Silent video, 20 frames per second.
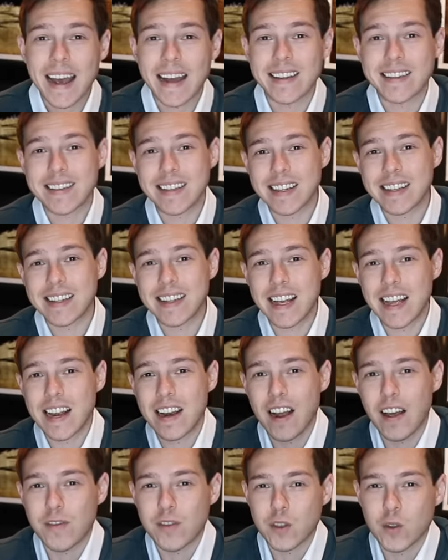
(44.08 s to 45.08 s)
and since
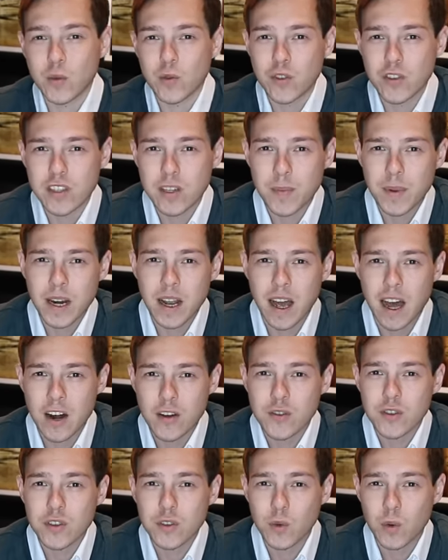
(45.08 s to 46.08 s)
then I've sold just about one
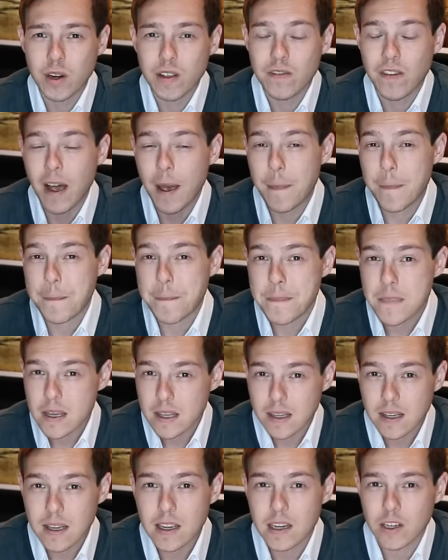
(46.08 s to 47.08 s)
hundred twenty-five
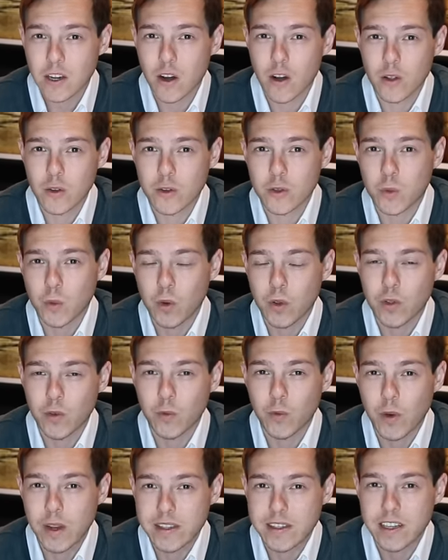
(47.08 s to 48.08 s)
million dollars worth
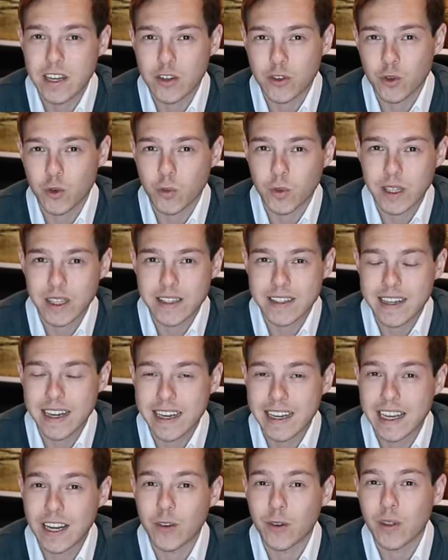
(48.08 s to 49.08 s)
of residential real
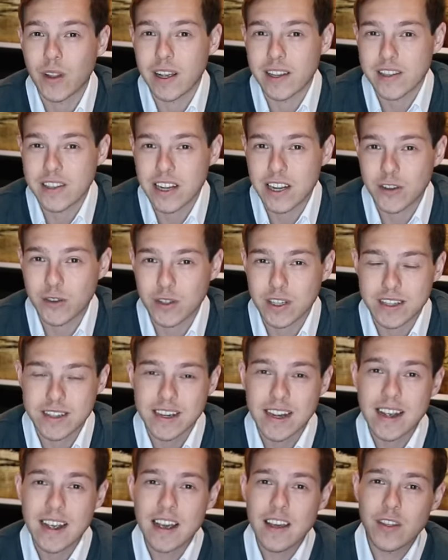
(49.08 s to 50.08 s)
estate here in Los
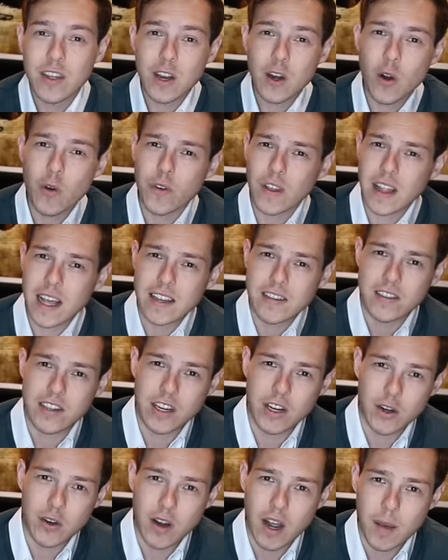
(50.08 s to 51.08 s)
Angeles. Then over the last
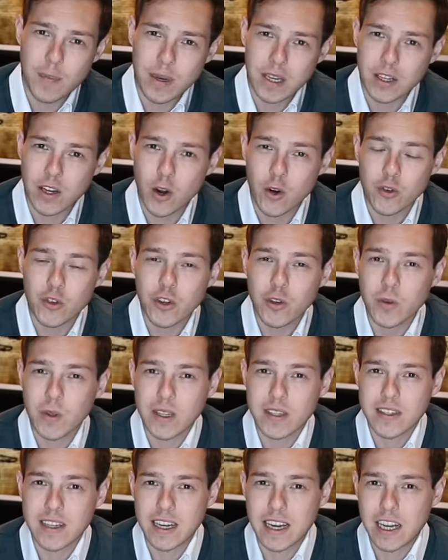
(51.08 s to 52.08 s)
year I've been coaching
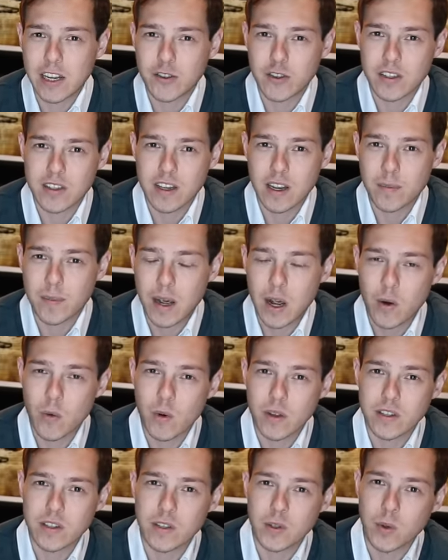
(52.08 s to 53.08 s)
real estate agents about
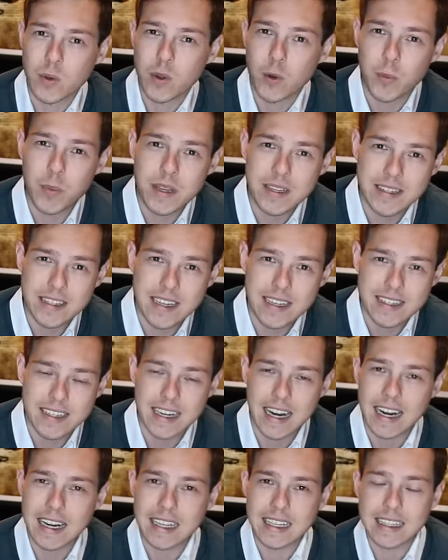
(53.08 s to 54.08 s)
what to do in their business
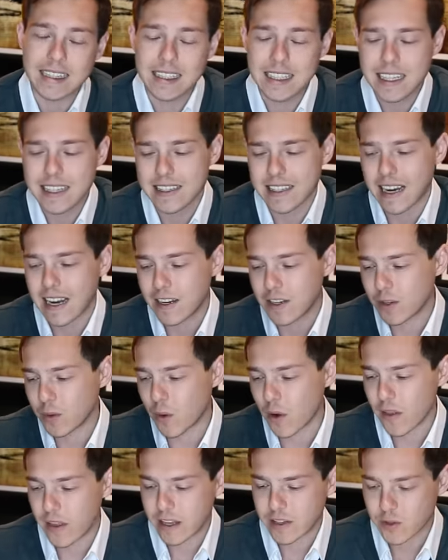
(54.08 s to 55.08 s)
and how to get leads and how to
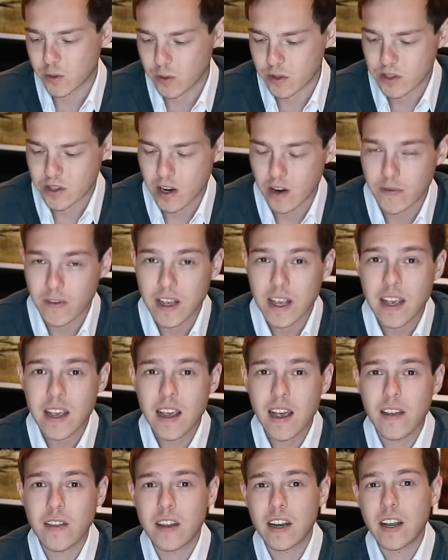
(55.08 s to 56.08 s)
do all that sort of stuff.
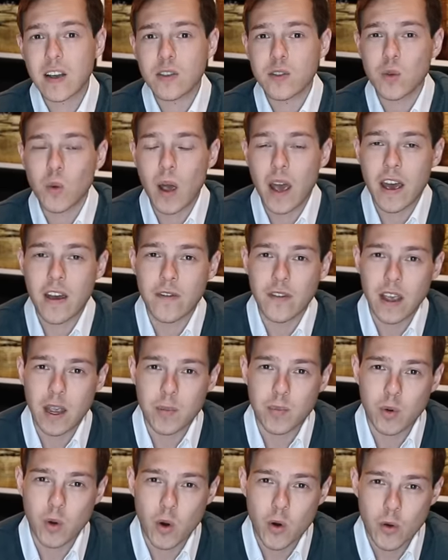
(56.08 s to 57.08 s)
And then I also have
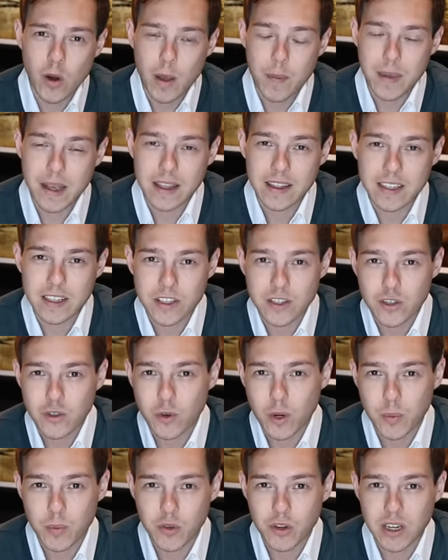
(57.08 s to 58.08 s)
a program in the
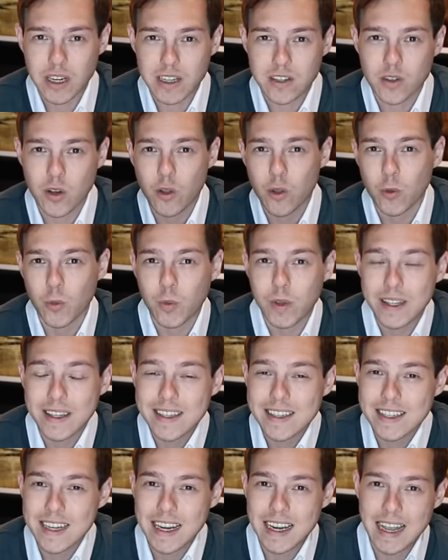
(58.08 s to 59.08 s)
description, it's called the
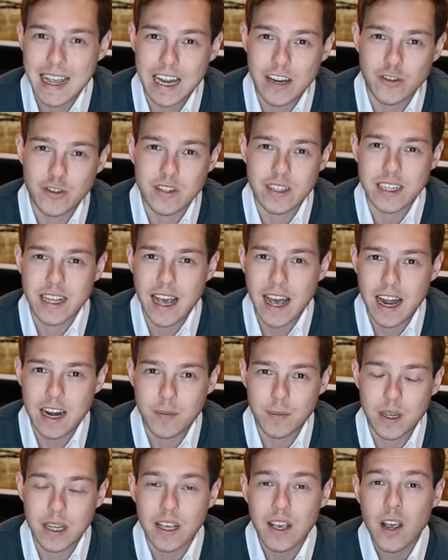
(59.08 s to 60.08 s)
Real Estate Agent
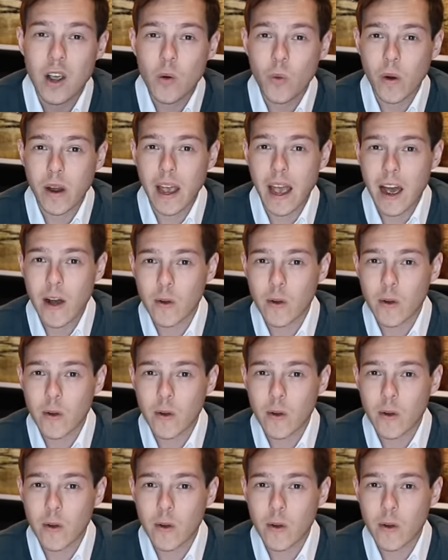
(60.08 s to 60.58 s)
Academy, where I